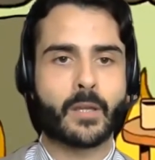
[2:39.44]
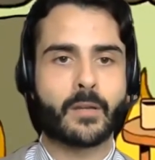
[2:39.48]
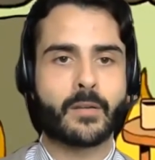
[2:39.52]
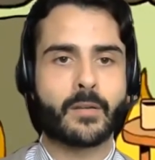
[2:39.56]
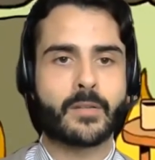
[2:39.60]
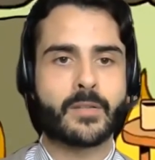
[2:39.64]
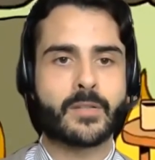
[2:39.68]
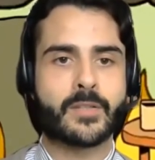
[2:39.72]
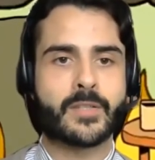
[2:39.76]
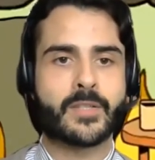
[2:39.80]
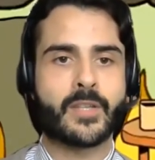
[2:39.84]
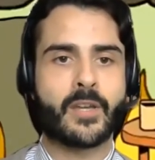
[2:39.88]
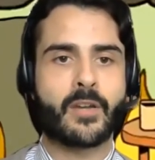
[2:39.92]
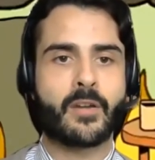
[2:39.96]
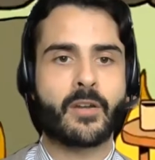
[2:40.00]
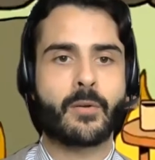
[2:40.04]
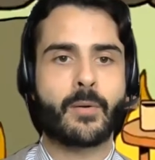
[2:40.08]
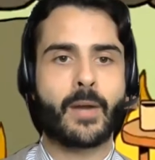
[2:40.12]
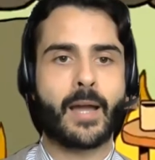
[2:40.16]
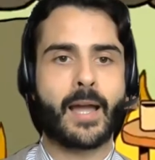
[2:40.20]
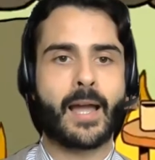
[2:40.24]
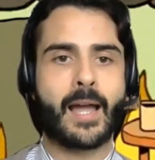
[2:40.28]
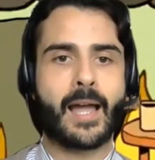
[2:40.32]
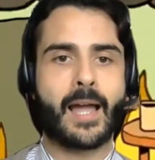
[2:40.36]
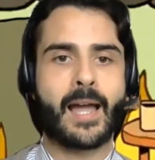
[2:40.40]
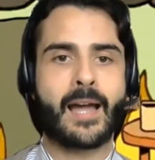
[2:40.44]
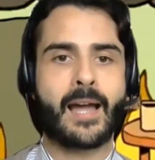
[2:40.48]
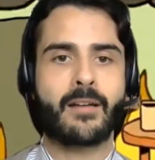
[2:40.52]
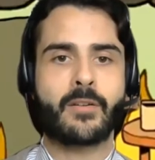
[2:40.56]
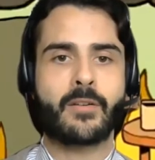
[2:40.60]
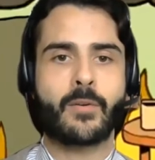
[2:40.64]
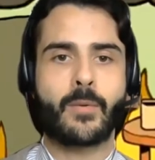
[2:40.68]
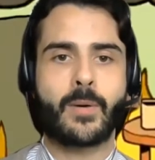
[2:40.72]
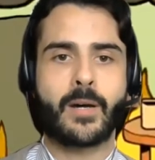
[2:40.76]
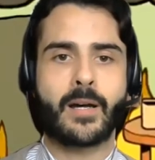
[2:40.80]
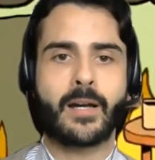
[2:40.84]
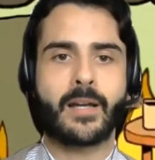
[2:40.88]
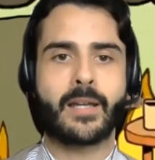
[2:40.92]
So how
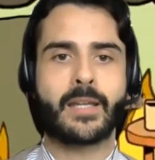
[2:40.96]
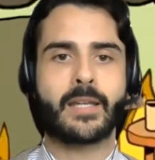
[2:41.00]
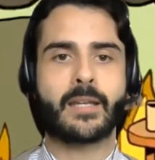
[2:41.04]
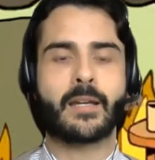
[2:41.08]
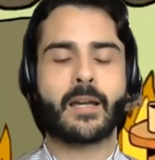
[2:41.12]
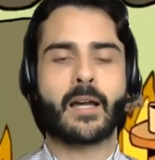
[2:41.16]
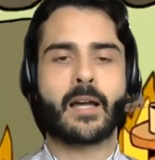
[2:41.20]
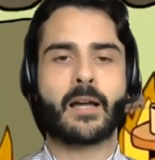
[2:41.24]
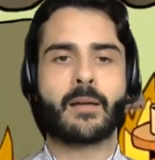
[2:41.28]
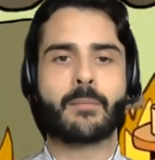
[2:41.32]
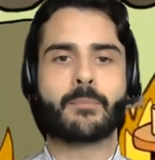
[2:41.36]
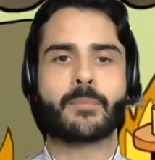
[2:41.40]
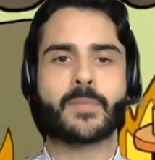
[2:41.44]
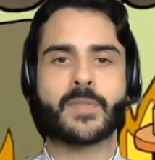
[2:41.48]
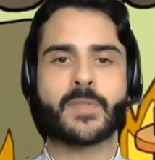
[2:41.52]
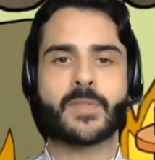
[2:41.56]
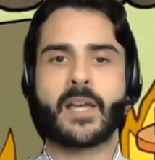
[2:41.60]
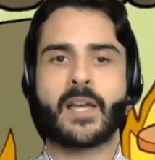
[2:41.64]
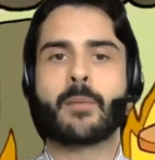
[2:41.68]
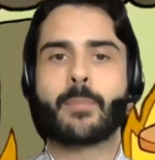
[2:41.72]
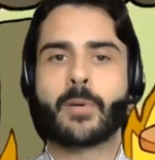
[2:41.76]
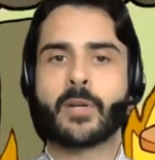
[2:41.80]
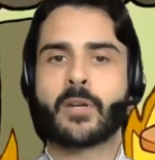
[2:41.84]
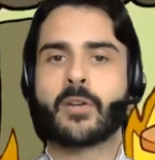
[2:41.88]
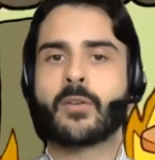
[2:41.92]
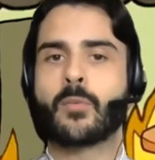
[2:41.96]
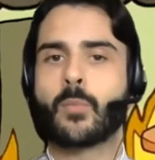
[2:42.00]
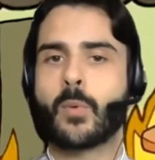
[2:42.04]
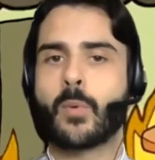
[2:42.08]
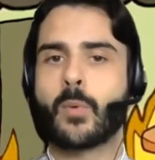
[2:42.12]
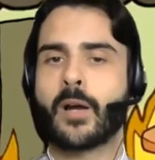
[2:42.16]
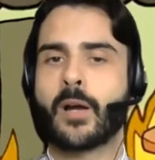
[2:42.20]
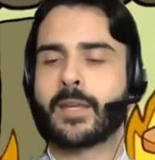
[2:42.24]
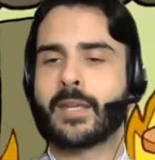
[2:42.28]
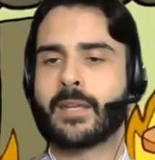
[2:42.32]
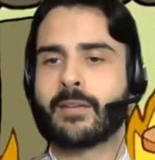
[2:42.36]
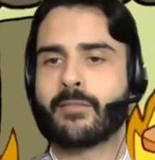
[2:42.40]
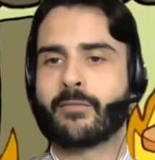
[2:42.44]
do I set up a good
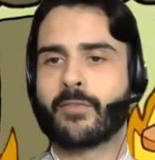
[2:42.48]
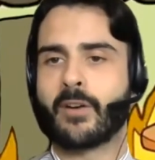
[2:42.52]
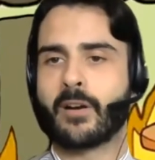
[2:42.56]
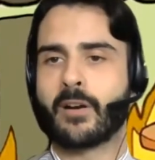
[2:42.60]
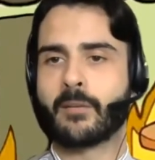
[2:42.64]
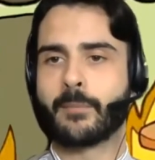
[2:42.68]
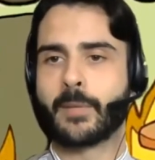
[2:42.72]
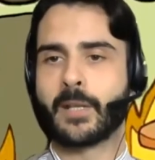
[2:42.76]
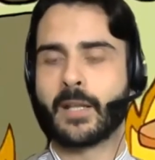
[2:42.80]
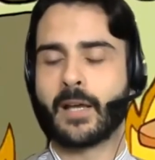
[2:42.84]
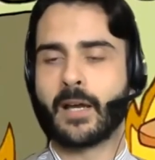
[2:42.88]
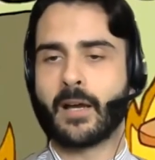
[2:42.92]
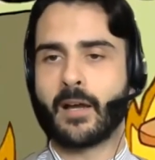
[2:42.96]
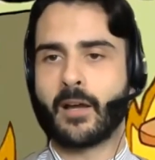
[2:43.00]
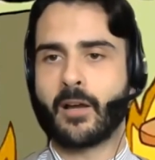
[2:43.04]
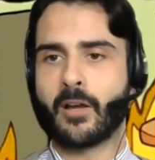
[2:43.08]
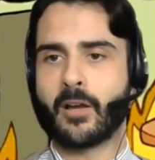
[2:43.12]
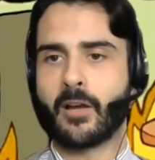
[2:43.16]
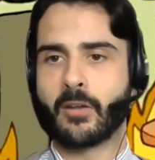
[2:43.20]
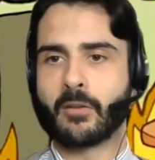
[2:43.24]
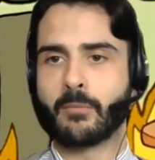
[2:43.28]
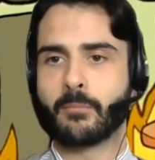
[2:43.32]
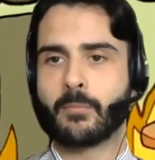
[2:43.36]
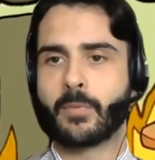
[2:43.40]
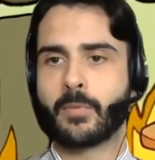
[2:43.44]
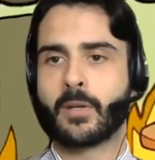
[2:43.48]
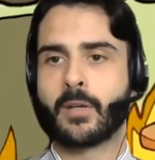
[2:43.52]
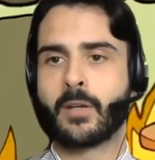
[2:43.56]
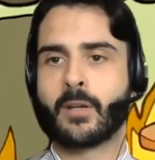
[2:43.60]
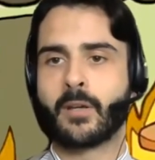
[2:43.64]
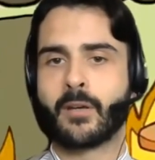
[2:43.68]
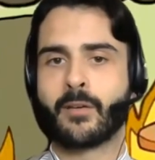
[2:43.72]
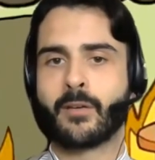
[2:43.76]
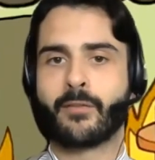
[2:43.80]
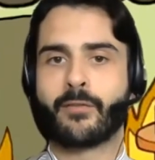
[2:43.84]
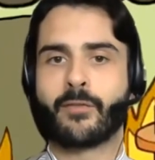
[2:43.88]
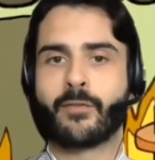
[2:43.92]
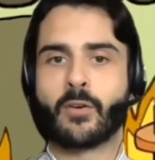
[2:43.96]
working environment at home
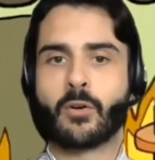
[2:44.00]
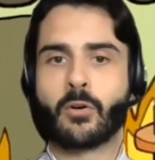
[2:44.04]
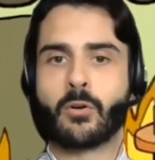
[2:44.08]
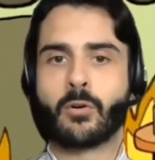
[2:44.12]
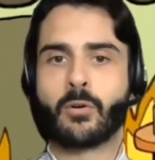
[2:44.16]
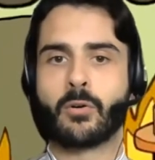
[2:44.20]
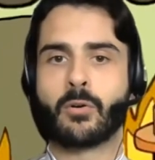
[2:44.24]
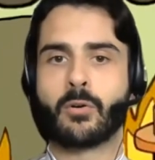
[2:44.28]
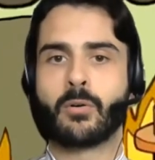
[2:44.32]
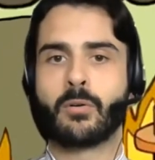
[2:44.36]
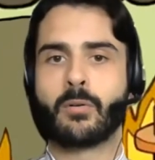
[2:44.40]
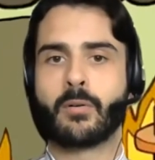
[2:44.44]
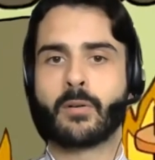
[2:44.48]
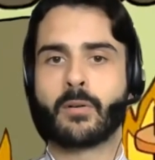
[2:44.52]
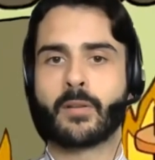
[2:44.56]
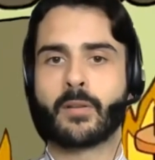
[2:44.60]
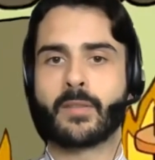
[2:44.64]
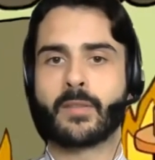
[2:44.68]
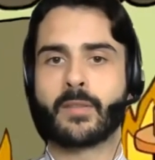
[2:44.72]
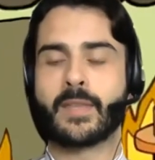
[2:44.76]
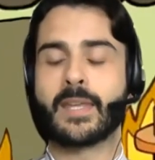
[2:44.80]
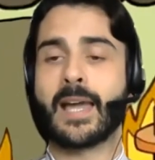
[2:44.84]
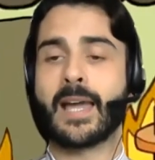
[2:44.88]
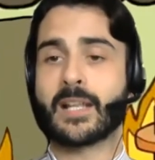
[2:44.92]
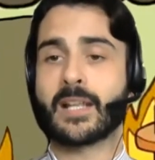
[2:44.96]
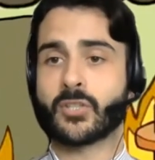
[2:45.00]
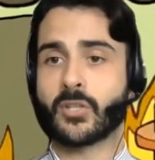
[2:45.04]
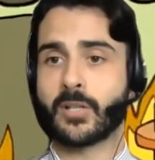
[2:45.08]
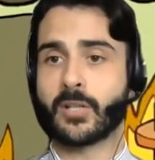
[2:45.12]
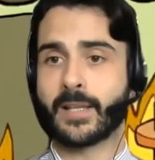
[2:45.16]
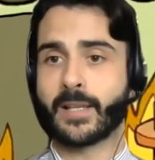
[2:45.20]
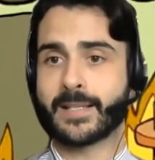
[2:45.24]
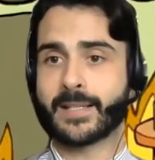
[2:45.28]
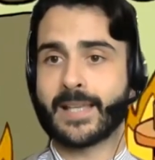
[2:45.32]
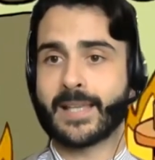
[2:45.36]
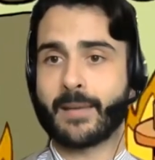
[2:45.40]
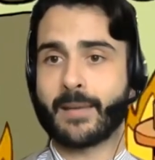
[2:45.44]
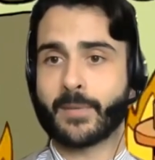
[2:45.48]
for the actual
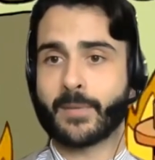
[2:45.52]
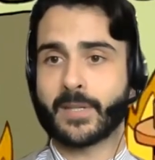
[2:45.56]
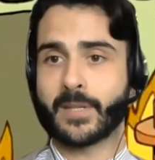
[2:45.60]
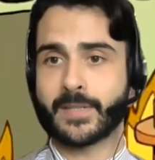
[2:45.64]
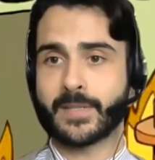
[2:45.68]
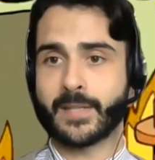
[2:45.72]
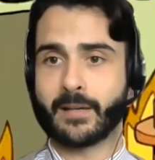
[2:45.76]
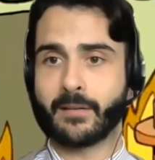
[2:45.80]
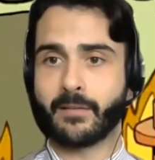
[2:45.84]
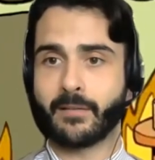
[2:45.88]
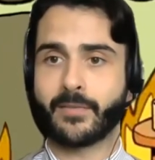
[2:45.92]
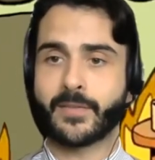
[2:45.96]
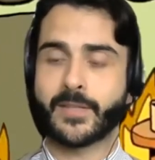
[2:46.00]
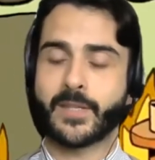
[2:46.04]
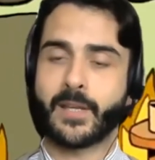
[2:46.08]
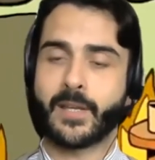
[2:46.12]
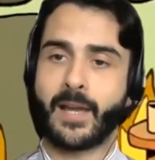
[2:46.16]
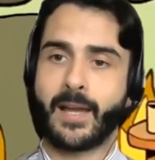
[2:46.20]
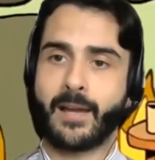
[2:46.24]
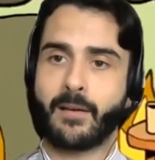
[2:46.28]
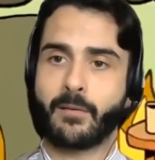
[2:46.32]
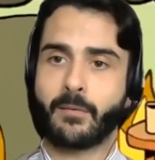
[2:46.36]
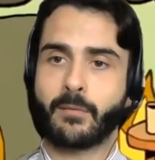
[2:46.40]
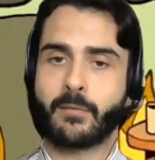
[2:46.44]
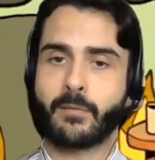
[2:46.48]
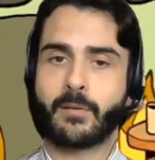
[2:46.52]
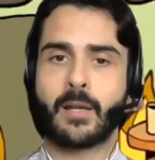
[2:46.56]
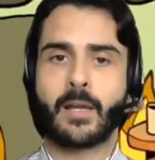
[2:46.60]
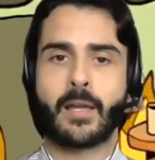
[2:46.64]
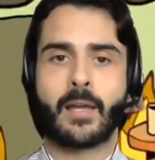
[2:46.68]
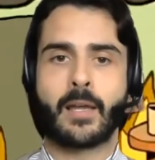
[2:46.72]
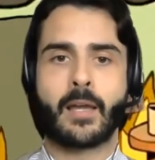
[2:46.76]
exam itself? So how,